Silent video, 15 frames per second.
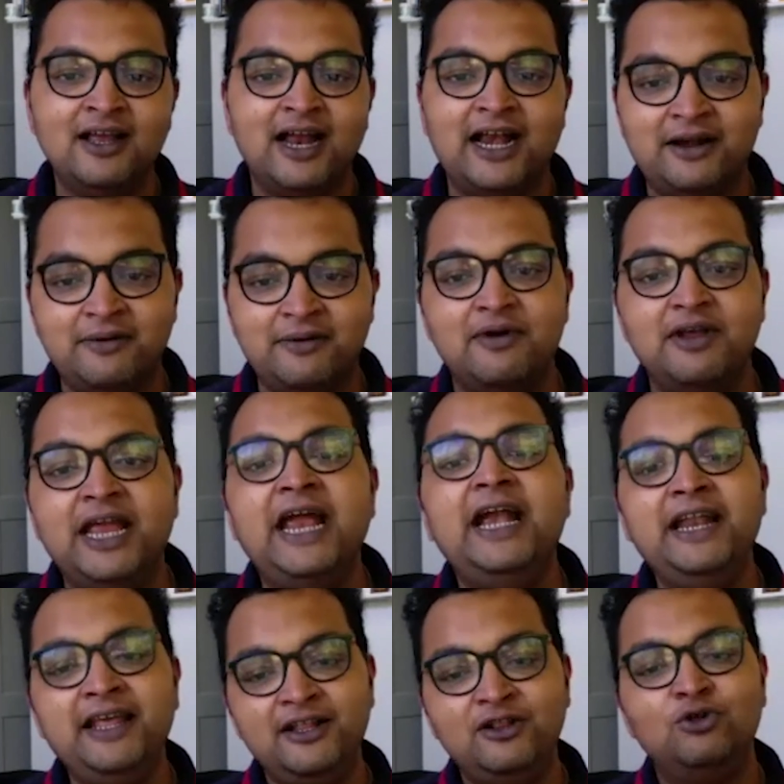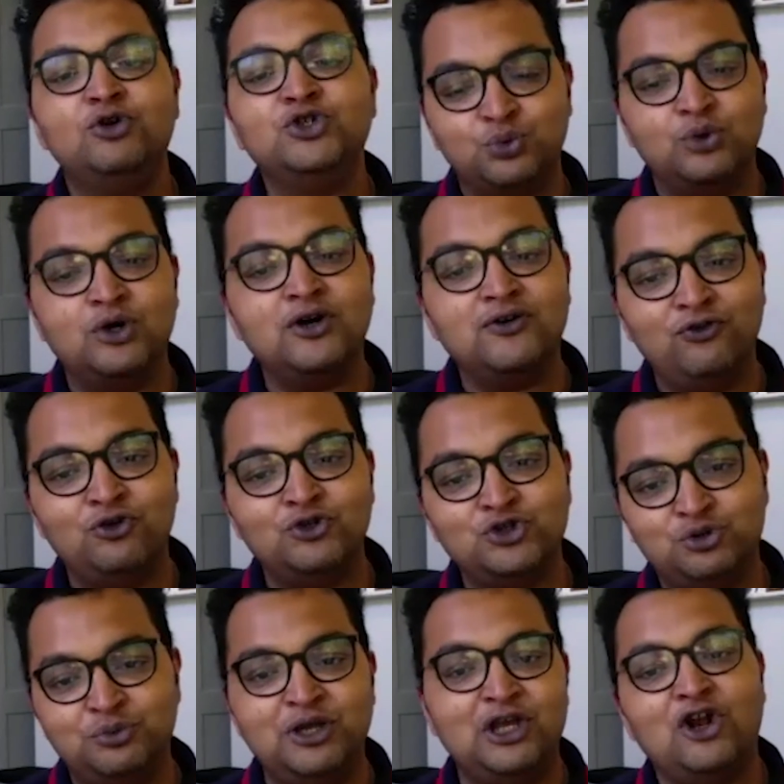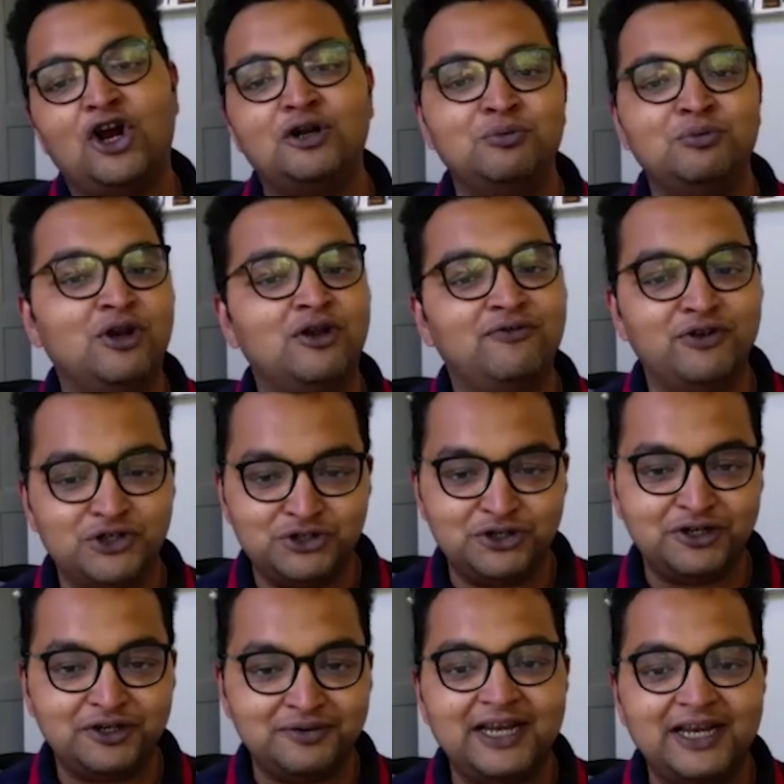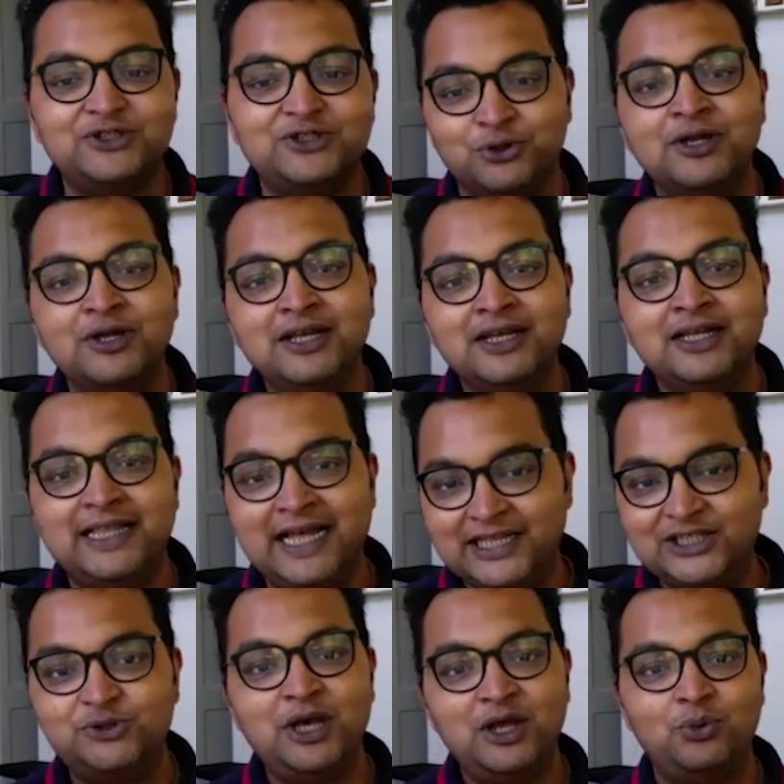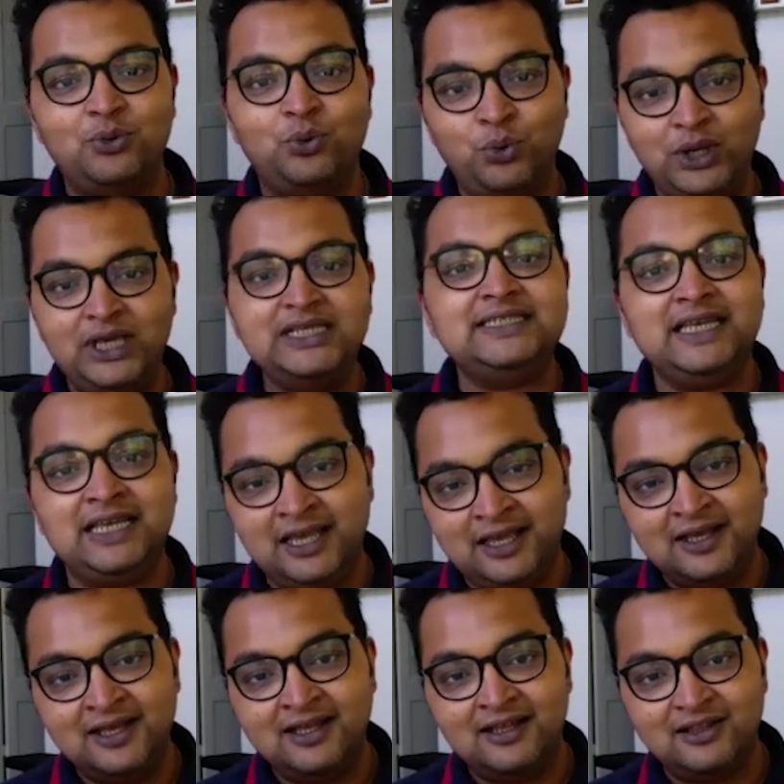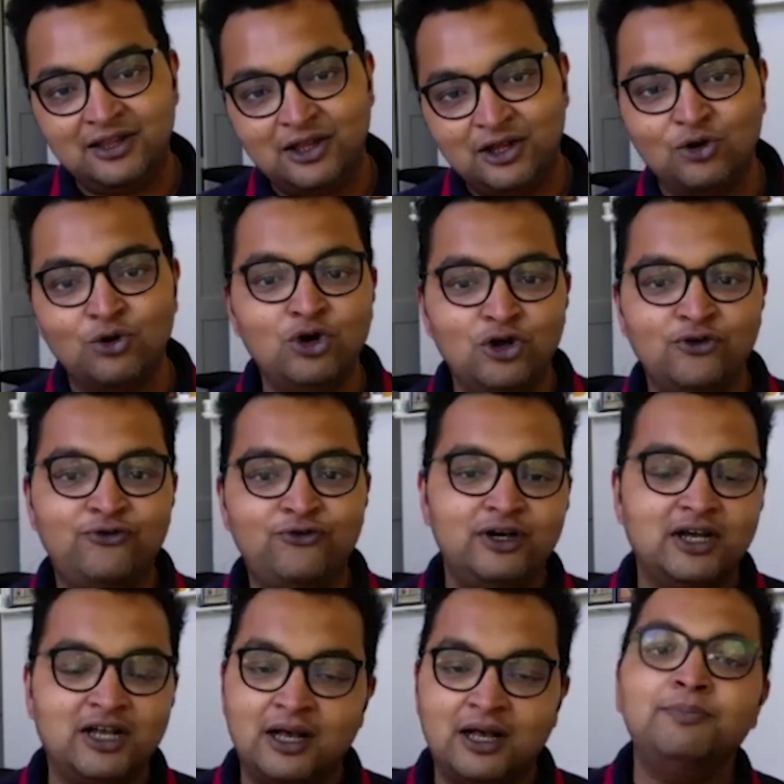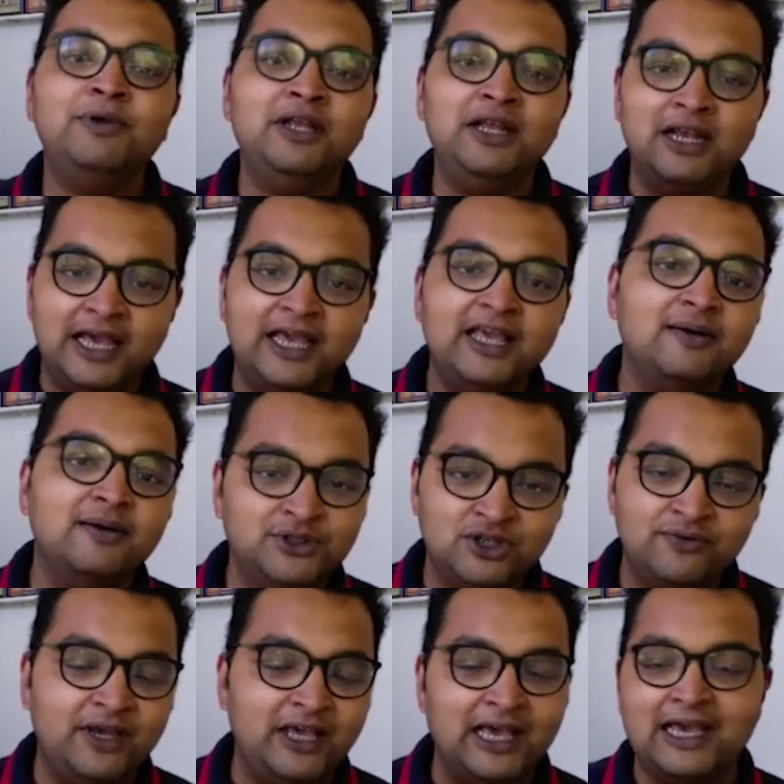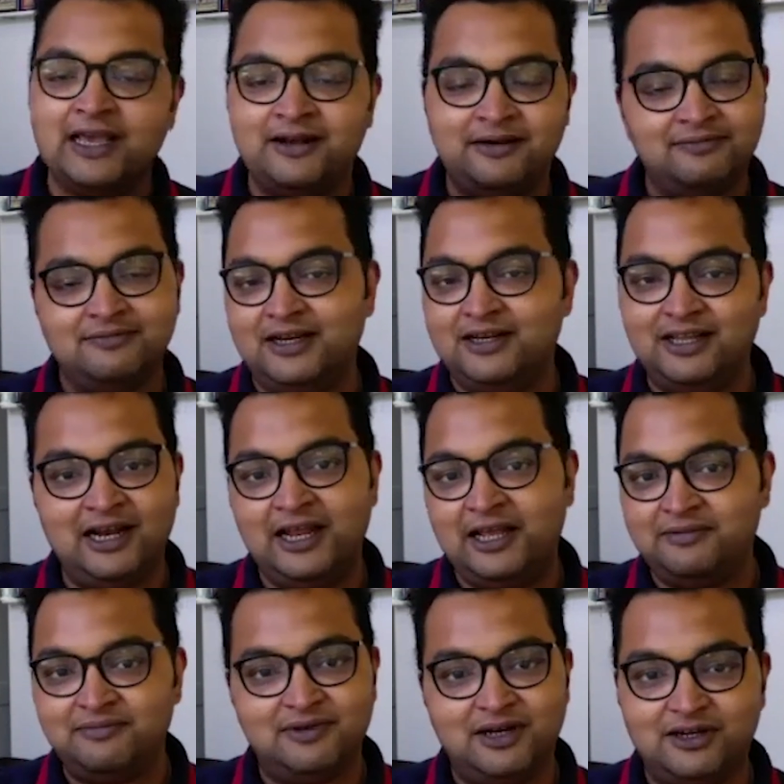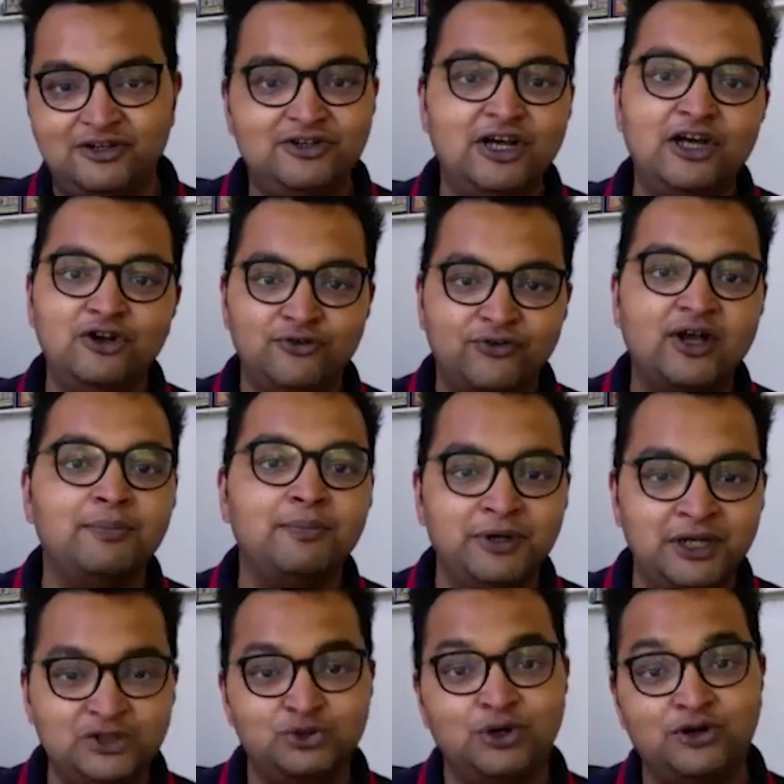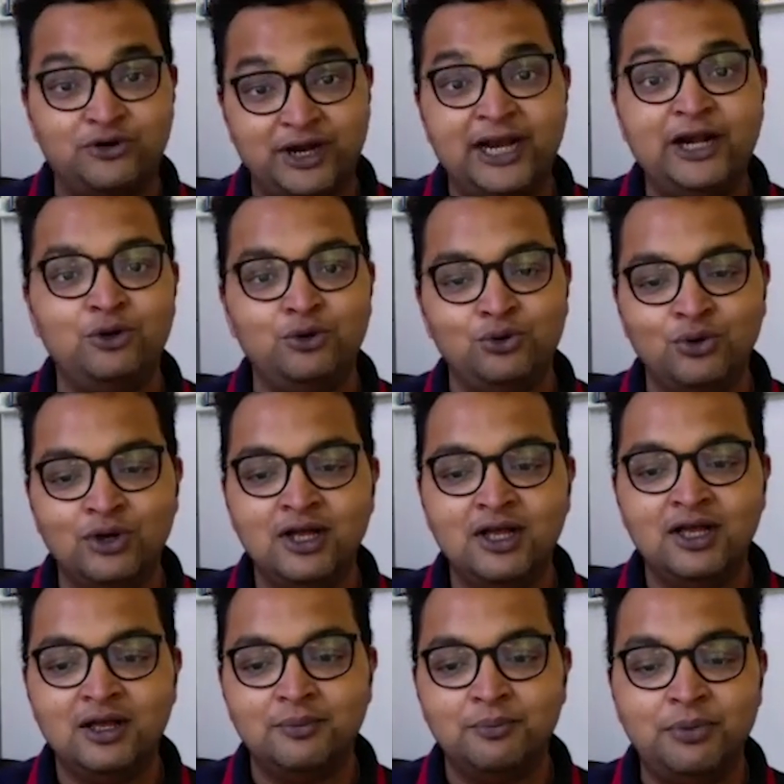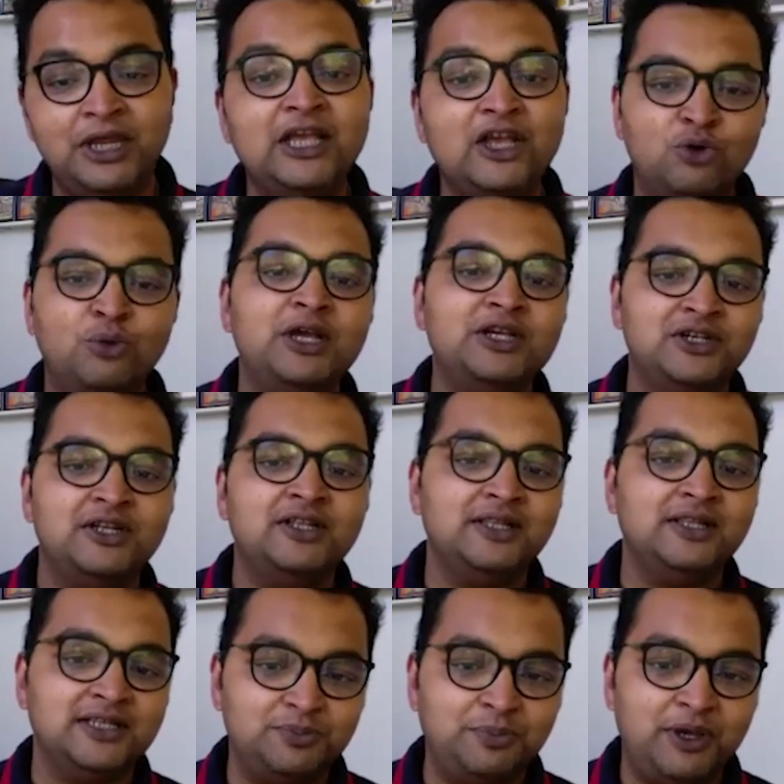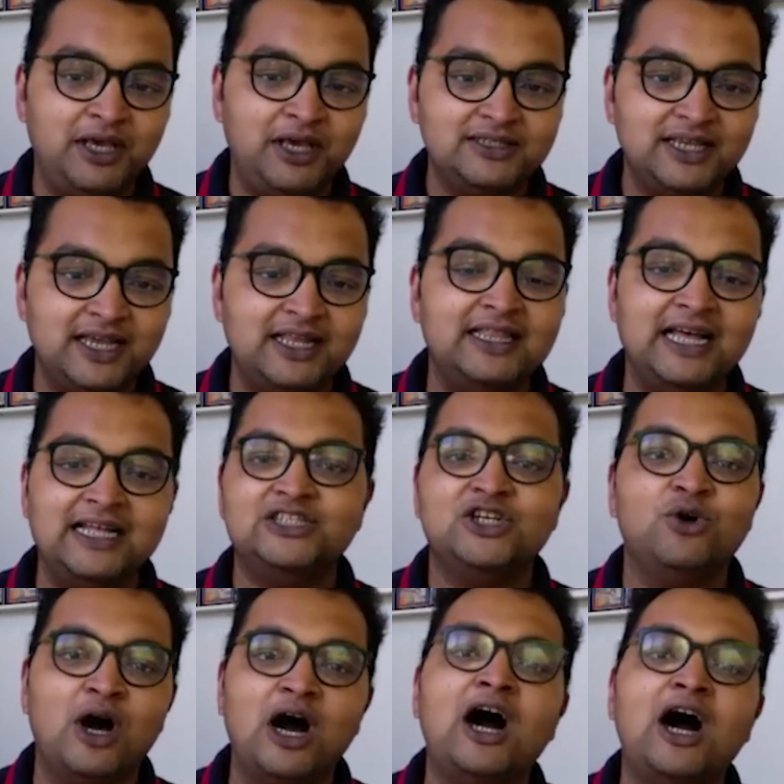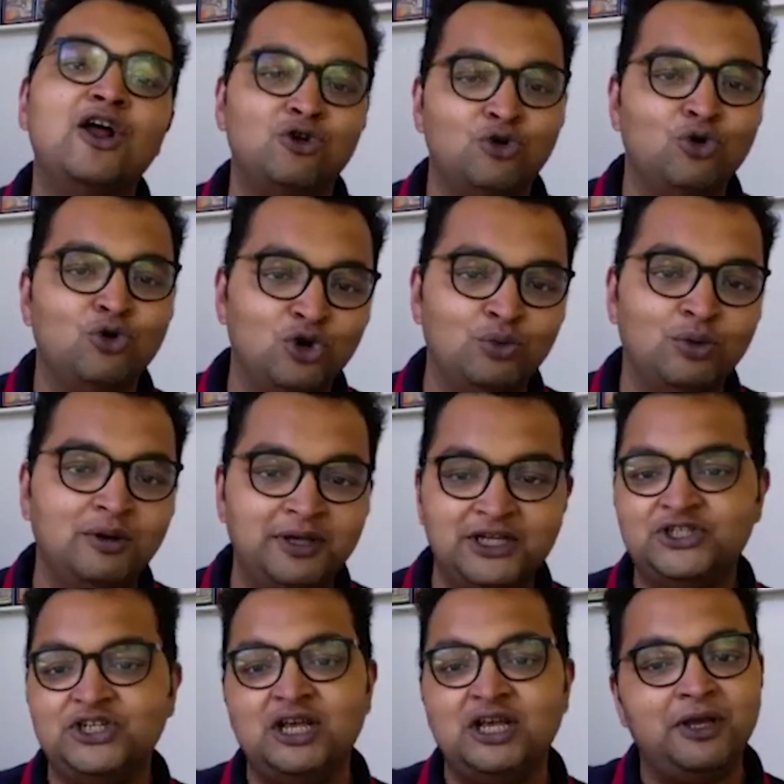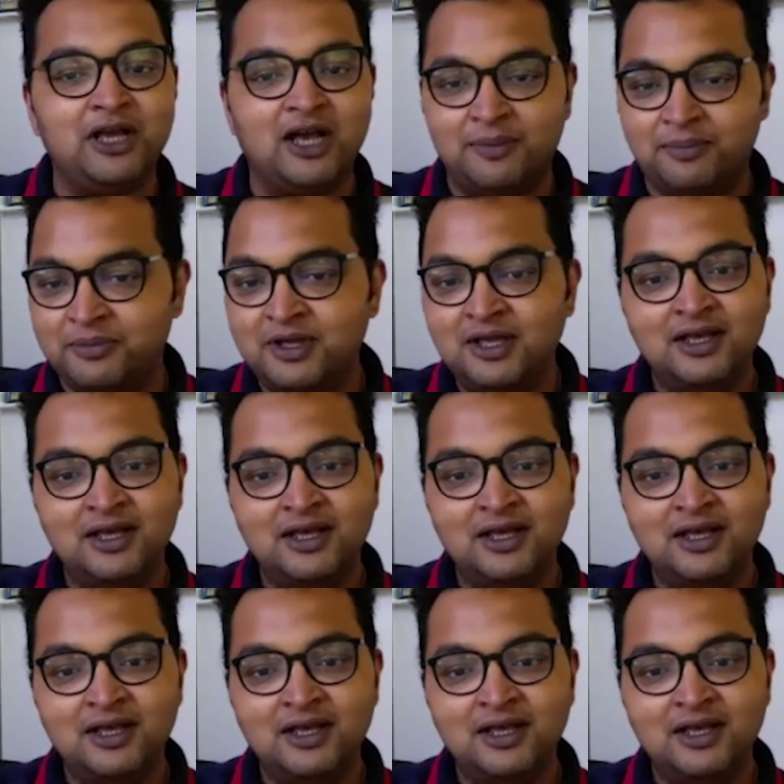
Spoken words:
and aiding those workflows to be a lot more efficient, right? So that's where we see the role of a company like Observe.ai, and there are like a ton of companies who are trying to bring innovation in this space. And that's how our role will be shaping up